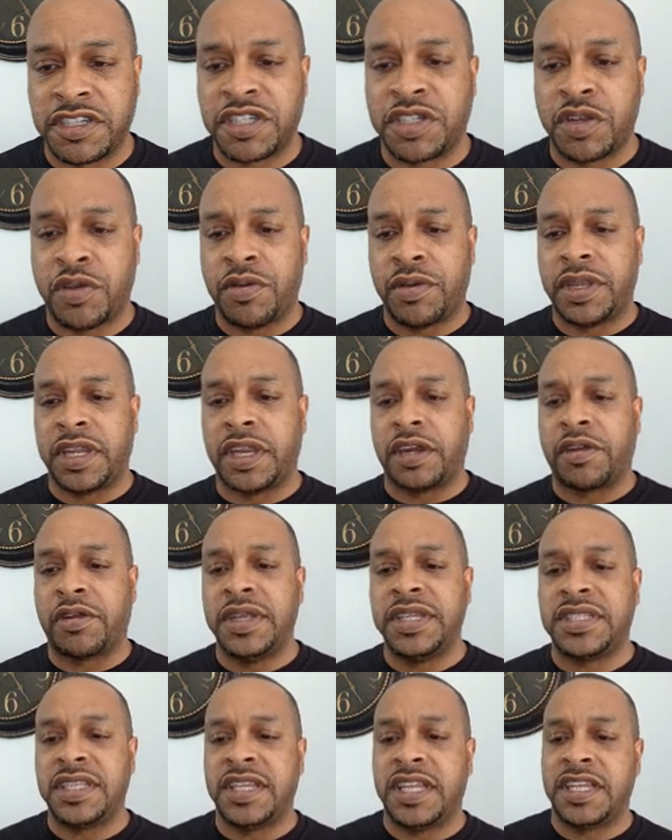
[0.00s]
are showing
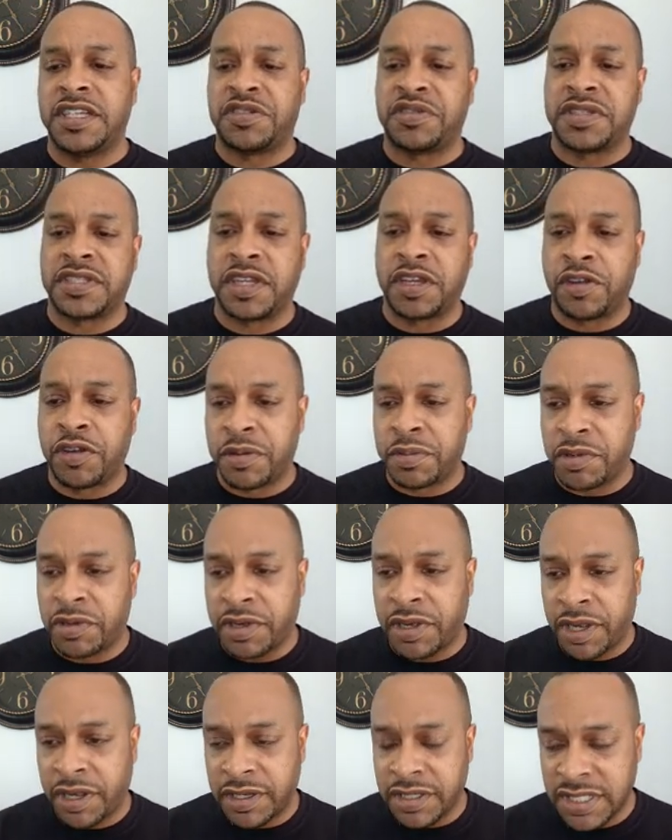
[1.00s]
increasing interest in
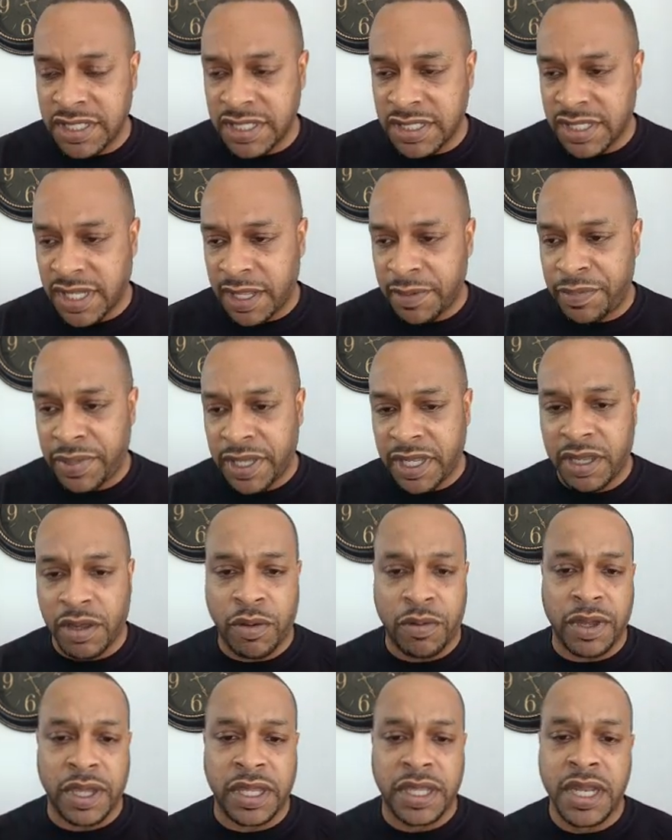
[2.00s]
cryptocurrencies like
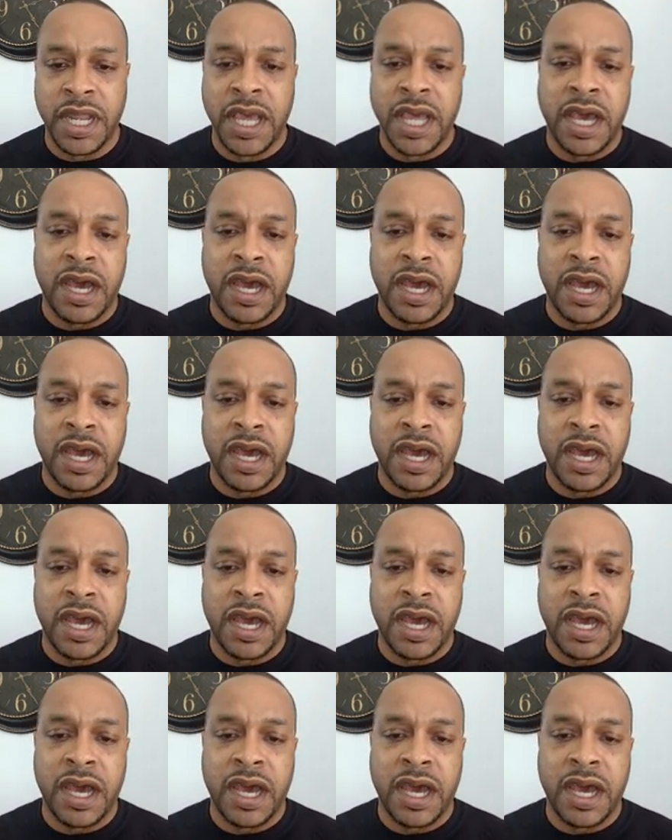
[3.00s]
Bitcoin.